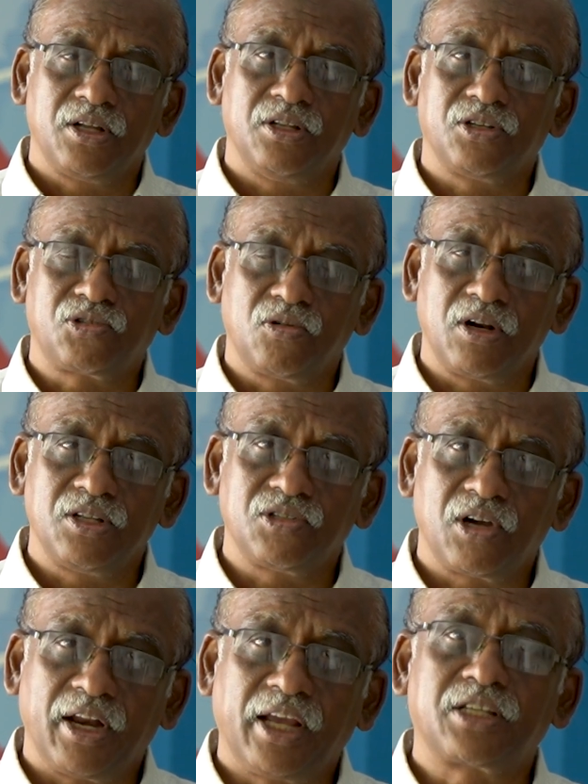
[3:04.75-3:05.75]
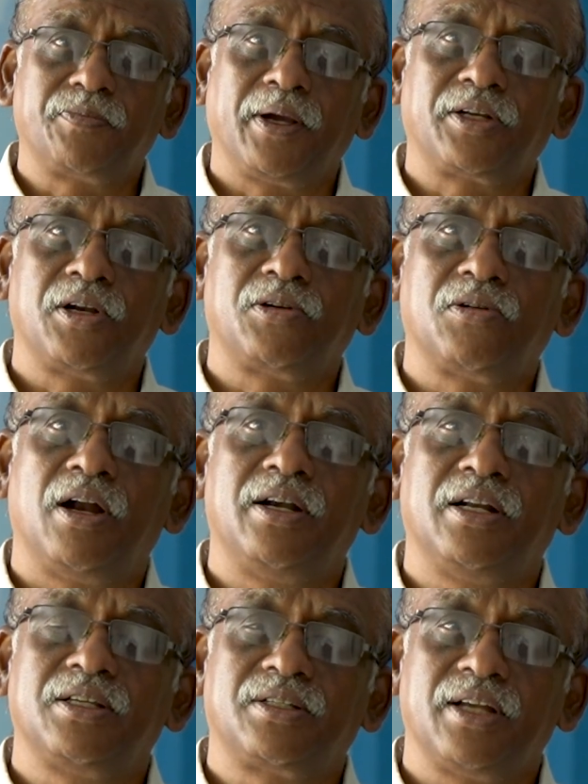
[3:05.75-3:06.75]
the students are expected to
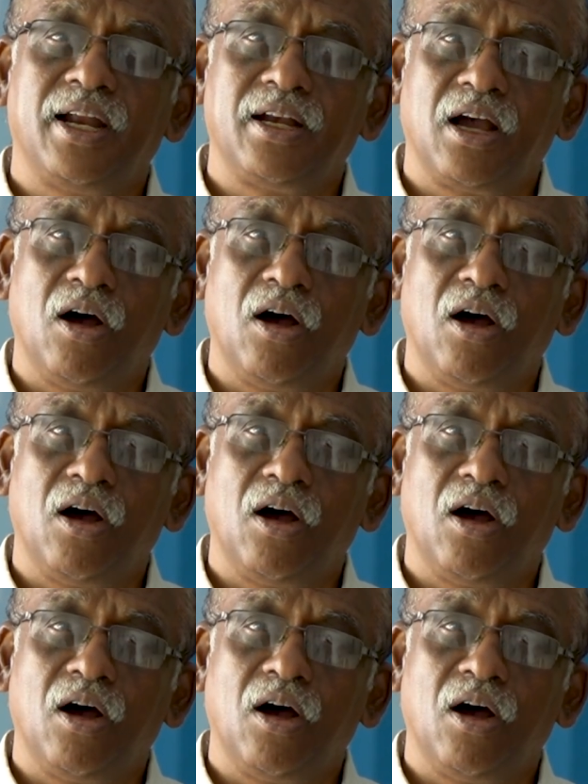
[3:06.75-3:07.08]
understand